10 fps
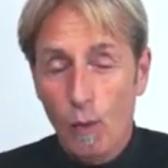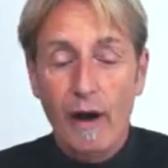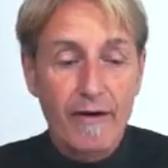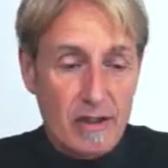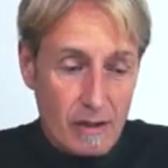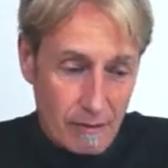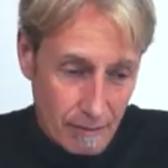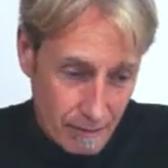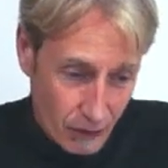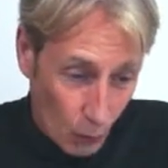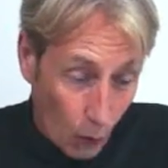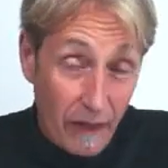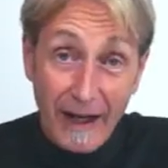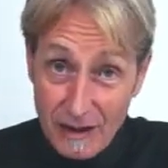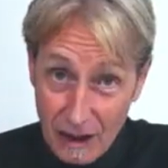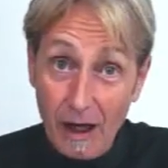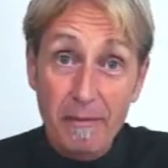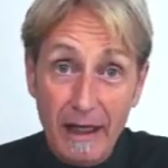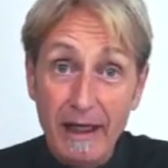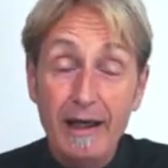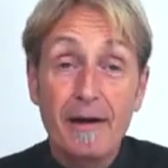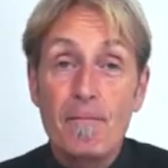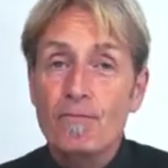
Whereas the one that's coming